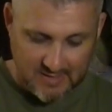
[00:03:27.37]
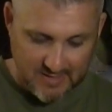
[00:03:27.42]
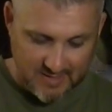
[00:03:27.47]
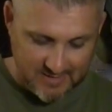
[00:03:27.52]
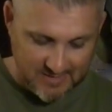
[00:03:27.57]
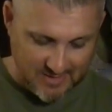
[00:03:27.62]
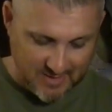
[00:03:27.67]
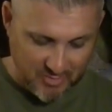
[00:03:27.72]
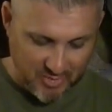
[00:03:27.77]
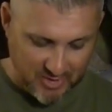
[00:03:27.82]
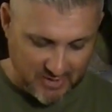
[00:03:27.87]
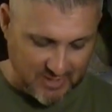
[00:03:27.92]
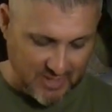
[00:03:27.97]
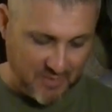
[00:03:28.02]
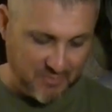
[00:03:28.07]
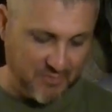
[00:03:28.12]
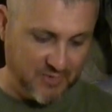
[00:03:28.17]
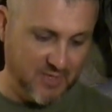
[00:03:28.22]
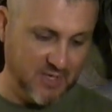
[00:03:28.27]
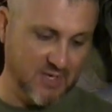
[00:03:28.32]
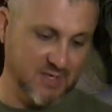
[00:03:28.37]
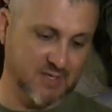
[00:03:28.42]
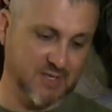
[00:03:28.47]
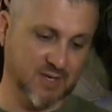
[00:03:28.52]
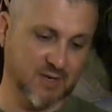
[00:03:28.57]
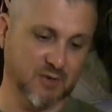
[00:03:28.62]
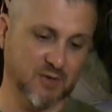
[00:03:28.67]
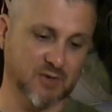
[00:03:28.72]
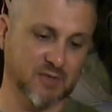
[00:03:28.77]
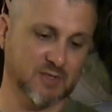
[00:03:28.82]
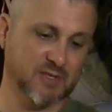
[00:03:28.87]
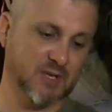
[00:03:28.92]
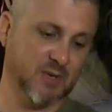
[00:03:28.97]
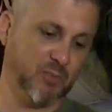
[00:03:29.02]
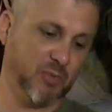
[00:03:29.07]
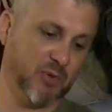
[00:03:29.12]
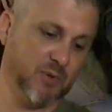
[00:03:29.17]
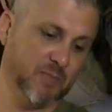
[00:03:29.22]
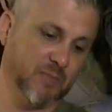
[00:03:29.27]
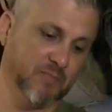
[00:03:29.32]
Next I picked up the Tinder
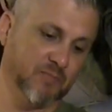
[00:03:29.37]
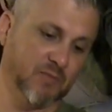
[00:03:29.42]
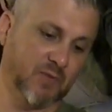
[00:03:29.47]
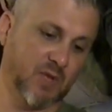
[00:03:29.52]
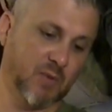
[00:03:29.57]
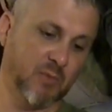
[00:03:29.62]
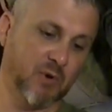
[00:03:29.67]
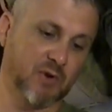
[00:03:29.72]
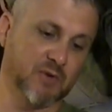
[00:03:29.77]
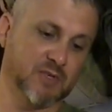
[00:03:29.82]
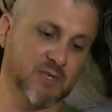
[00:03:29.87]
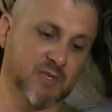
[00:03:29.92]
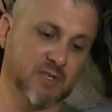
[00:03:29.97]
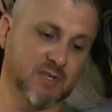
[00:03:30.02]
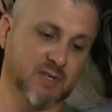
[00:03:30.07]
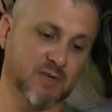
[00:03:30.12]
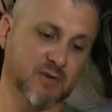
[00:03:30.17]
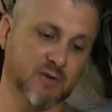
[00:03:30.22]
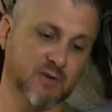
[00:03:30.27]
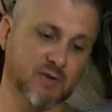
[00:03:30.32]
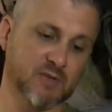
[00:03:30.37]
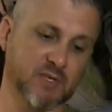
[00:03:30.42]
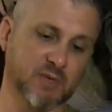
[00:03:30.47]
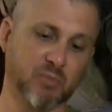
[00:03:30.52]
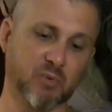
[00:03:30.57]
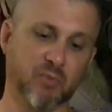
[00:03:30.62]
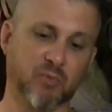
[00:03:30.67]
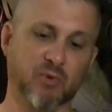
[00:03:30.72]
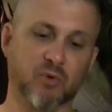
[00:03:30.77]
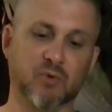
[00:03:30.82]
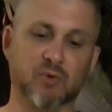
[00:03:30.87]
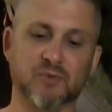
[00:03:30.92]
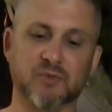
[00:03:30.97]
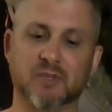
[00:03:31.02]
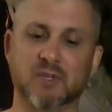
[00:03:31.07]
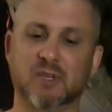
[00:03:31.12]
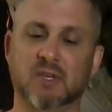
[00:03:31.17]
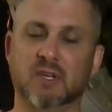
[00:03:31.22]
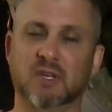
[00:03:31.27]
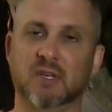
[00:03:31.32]
Zip. Emergency Tinder zipper
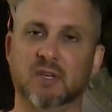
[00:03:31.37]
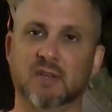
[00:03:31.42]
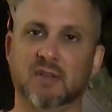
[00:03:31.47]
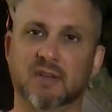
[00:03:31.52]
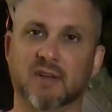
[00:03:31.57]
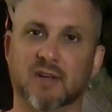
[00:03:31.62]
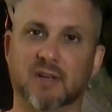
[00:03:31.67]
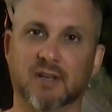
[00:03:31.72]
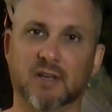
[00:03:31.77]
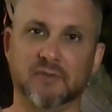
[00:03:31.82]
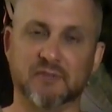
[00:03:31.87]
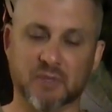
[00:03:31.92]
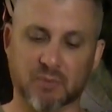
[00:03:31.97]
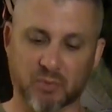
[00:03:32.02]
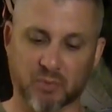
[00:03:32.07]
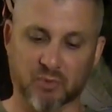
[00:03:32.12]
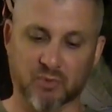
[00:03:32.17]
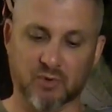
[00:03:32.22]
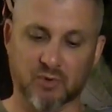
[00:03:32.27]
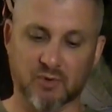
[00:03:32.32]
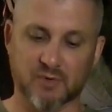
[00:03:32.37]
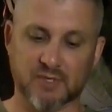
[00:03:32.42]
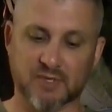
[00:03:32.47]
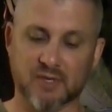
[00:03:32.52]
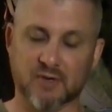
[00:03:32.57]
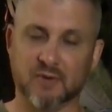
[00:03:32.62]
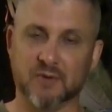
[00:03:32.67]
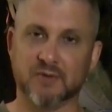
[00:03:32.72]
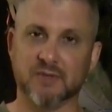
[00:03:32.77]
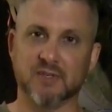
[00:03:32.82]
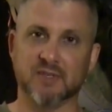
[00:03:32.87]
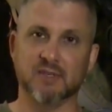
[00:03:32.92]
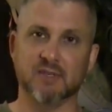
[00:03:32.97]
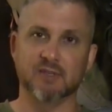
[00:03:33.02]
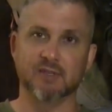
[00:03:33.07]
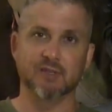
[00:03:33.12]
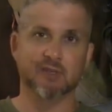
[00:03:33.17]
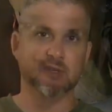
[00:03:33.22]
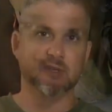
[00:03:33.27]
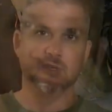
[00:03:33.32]
pulls. I love zipper pulls. I know it's,
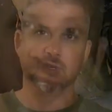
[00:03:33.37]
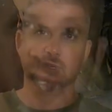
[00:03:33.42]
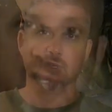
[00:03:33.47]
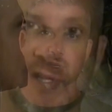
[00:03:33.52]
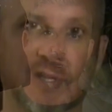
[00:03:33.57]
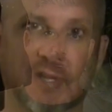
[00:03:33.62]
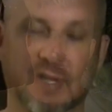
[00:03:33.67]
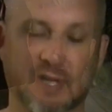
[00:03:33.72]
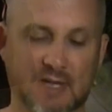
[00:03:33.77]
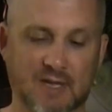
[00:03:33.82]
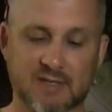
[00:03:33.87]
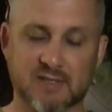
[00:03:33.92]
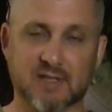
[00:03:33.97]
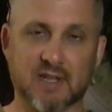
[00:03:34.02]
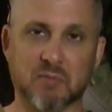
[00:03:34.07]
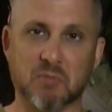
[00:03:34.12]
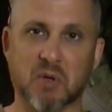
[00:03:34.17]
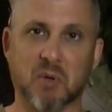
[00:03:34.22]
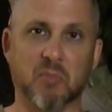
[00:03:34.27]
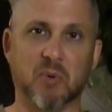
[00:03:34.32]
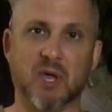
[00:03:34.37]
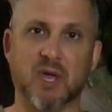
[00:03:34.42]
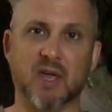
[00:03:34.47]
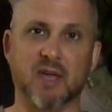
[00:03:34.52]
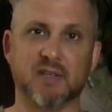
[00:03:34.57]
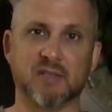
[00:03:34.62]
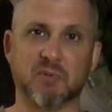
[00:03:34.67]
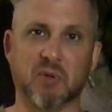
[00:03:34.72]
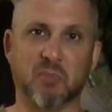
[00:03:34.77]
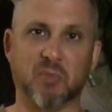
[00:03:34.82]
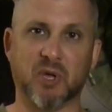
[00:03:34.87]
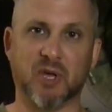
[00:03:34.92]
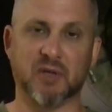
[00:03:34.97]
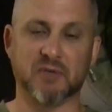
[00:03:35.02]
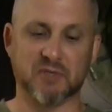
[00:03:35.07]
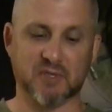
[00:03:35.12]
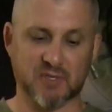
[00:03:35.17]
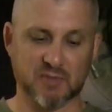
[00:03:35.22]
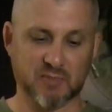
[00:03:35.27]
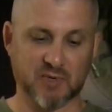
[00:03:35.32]
I just like my bags, my
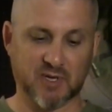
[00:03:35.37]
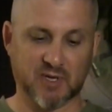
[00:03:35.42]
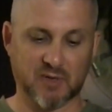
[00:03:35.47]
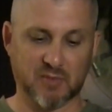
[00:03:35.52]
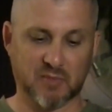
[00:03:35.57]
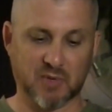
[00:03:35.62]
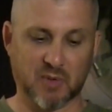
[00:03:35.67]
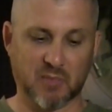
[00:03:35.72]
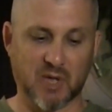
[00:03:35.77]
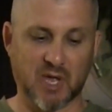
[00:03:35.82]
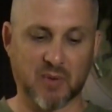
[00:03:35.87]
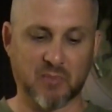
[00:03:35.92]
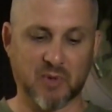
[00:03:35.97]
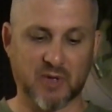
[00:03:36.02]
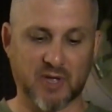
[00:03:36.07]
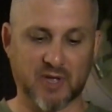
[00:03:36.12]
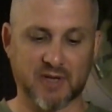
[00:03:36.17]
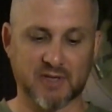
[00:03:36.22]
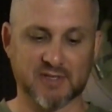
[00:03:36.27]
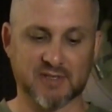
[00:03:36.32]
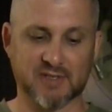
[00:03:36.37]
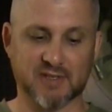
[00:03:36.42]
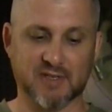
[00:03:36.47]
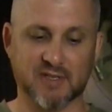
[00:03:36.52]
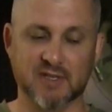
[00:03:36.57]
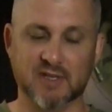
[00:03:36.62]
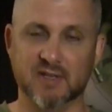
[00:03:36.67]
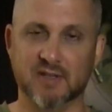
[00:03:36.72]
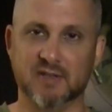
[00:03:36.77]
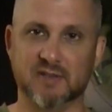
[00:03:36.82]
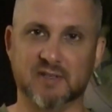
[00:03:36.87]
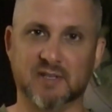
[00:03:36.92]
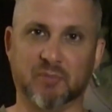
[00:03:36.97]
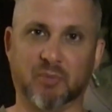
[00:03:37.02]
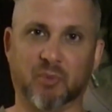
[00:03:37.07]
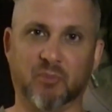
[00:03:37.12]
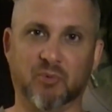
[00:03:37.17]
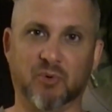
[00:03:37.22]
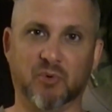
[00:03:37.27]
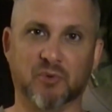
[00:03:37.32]
pouches, my backpacks, and
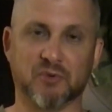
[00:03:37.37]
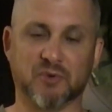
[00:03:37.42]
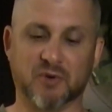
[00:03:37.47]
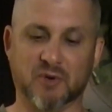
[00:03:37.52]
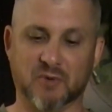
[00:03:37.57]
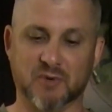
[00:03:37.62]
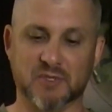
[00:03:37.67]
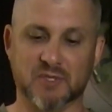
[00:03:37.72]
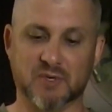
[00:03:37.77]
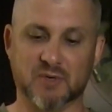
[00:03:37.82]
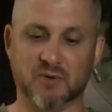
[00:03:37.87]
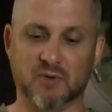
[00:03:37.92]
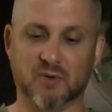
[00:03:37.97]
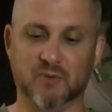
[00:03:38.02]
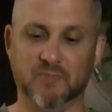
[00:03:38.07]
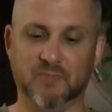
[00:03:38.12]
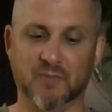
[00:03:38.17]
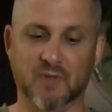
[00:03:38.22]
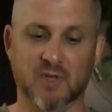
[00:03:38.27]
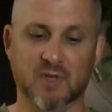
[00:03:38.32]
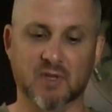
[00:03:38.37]
zipper pulls are always cool.